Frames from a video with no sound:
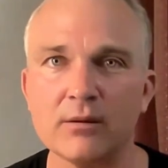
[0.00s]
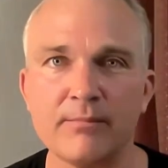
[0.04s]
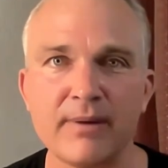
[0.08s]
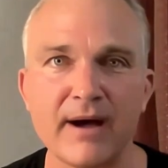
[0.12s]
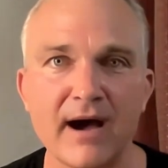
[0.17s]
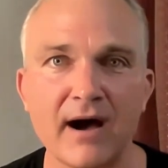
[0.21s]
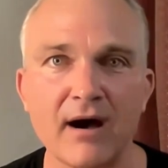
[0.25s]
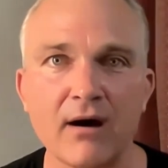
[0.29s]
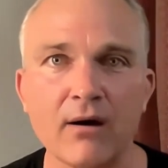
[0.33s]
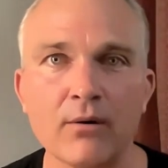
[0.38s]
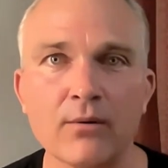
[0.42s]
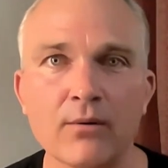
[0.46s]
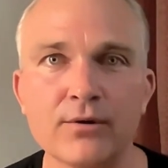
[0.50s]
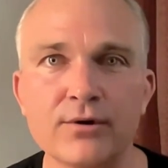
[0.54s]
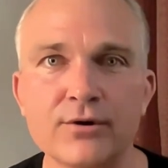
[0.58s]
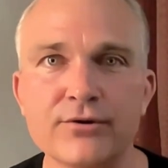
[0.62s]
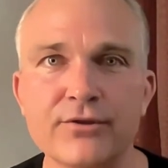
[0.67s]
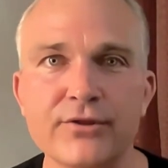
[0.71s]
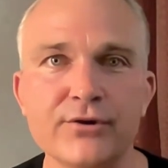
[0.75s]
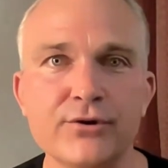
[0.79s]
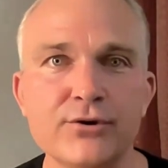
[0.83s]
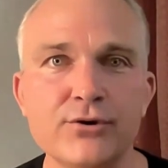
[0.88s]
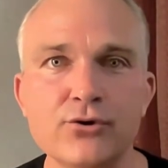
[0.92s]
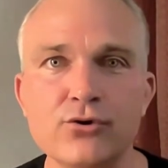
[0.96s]
about
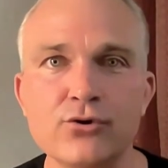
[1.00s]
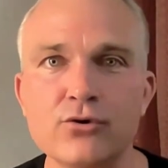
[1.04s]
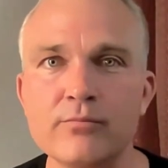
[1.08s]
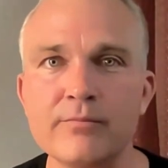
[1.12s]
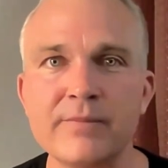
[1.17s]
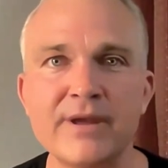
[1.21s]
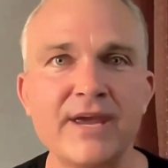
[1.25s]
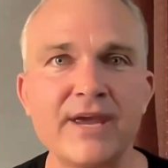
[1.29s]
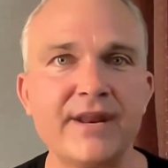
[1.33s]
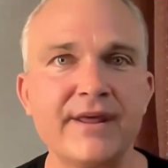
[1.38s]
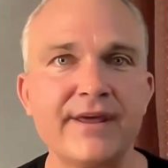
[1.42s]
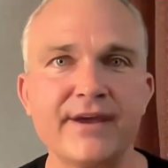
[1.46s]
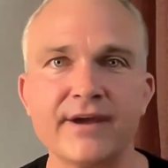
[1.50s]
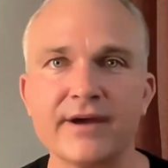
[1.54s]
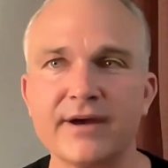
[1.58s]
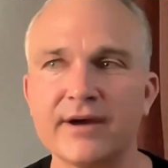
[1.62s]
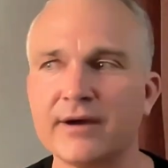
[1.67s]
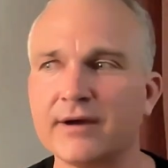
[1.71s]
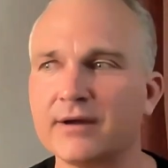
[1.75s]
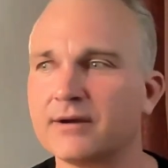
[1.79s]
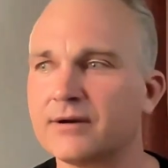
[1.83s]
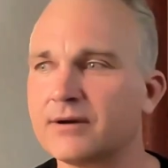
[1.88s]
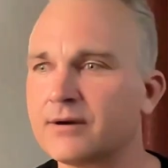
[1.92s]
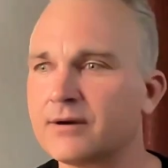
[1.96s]
the new
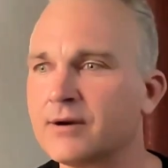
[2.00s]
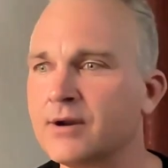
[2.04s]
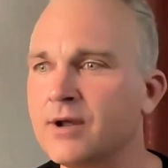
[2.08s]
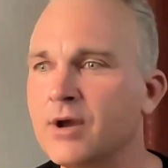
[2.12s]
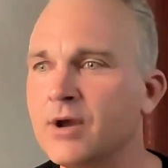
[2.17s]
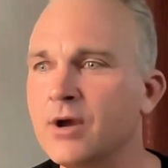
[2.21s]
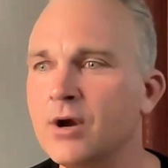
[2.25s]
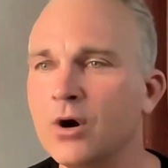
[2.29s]
media and